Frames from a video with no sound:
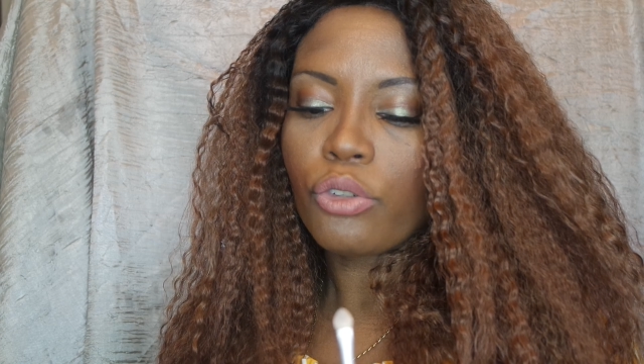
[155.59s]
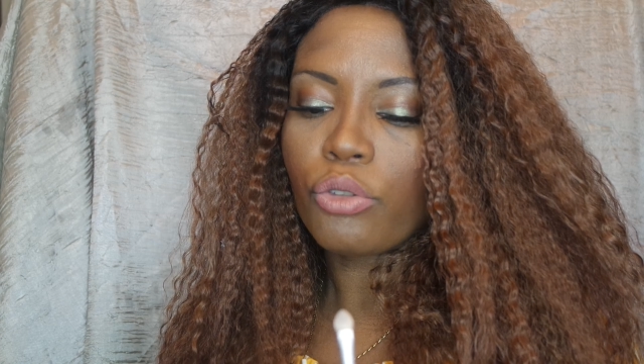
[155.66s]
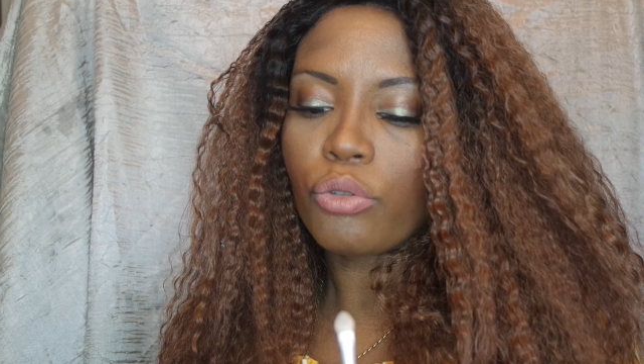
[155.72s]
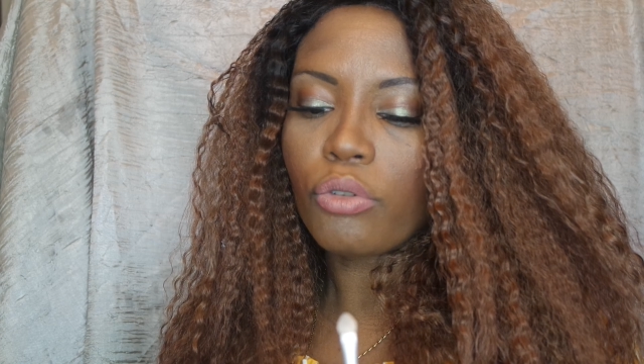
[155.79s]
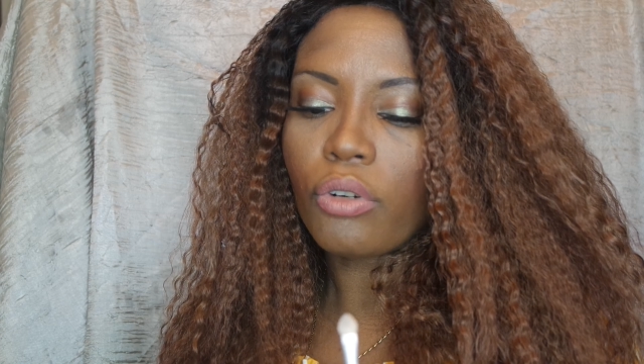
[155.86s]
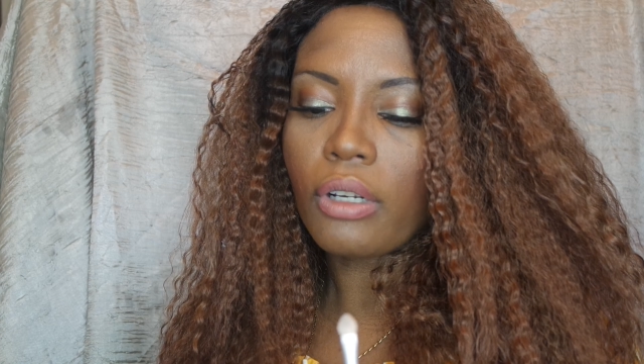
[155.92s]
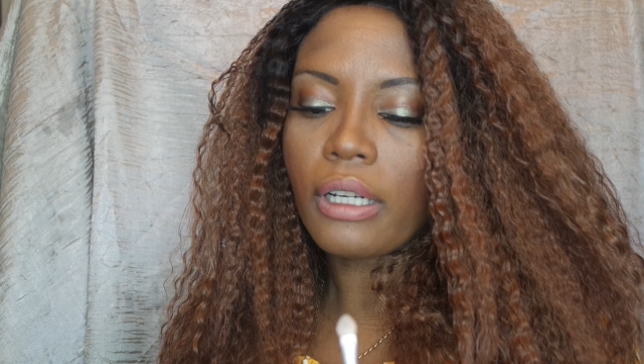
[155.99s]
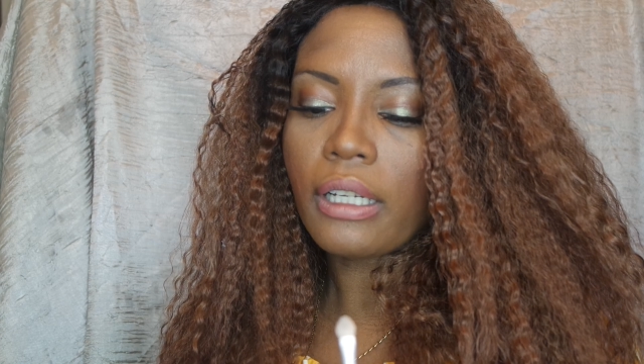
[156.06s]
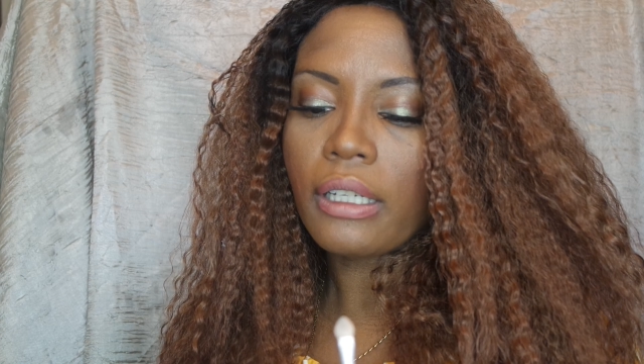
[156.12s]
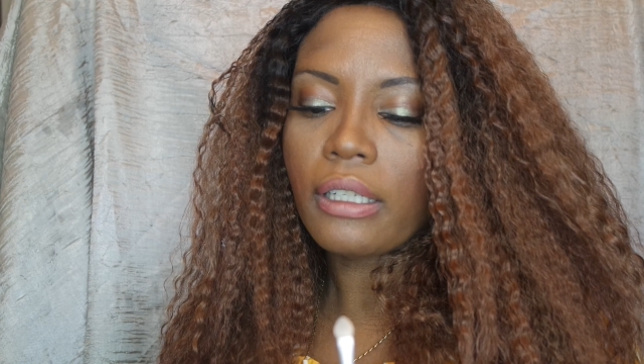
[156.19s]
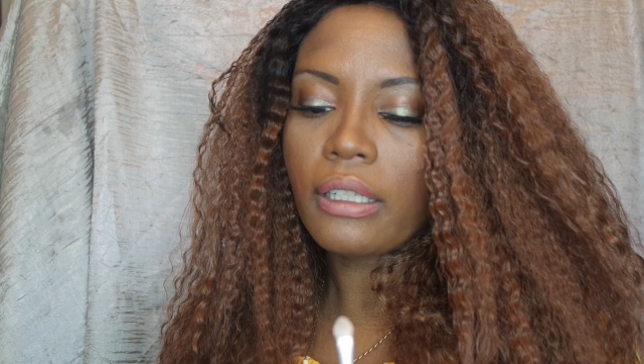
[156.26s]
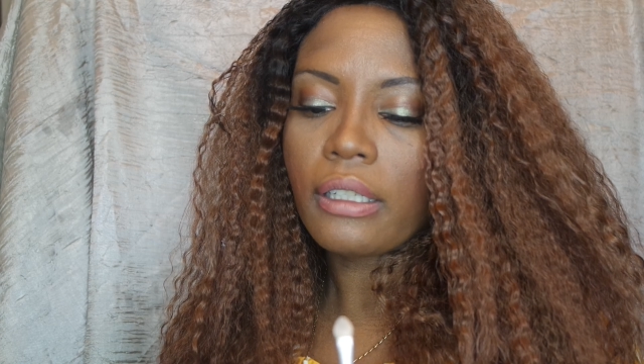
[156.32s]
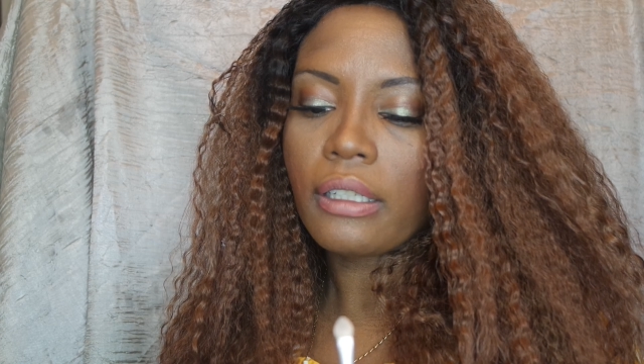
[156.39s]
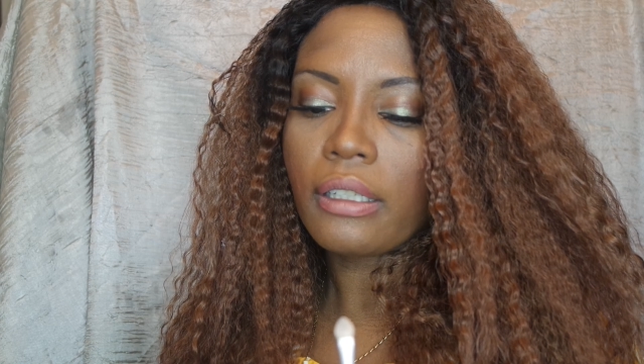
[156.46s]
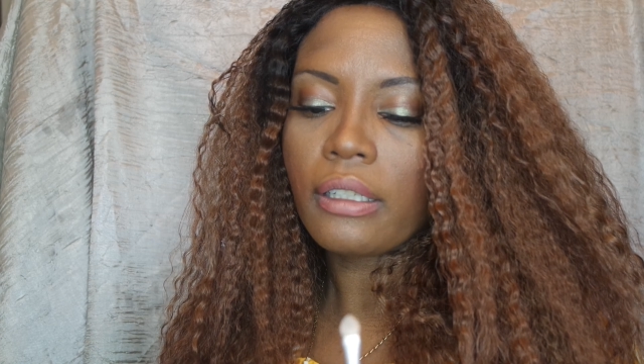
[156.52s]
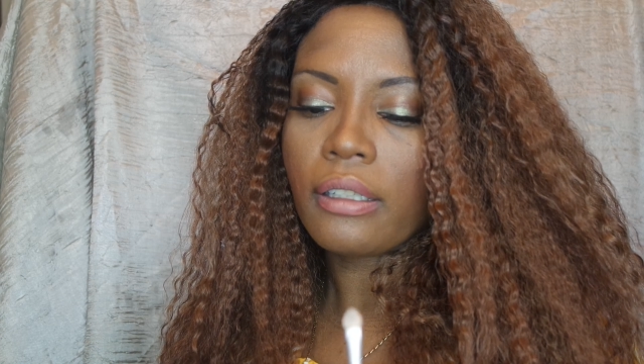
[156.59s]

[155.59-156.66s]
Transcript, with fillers: Noir